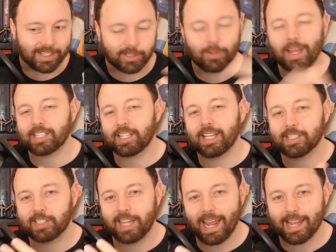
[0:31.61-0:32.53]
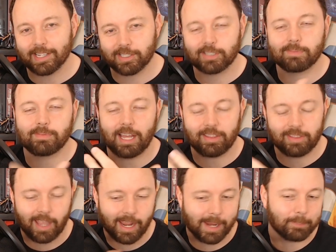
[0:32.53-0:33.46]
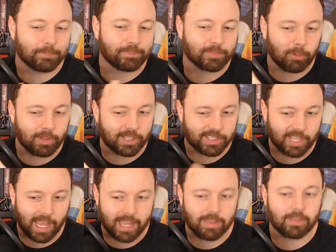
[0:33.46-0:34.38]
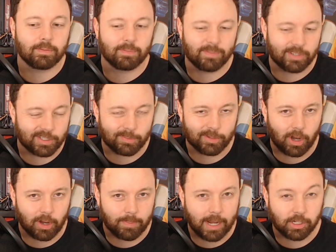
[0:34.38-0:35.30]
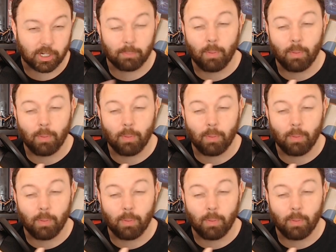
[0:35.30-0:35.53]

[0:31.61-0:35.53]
So that's his guess, Death Knight with a scythe, some dark magic.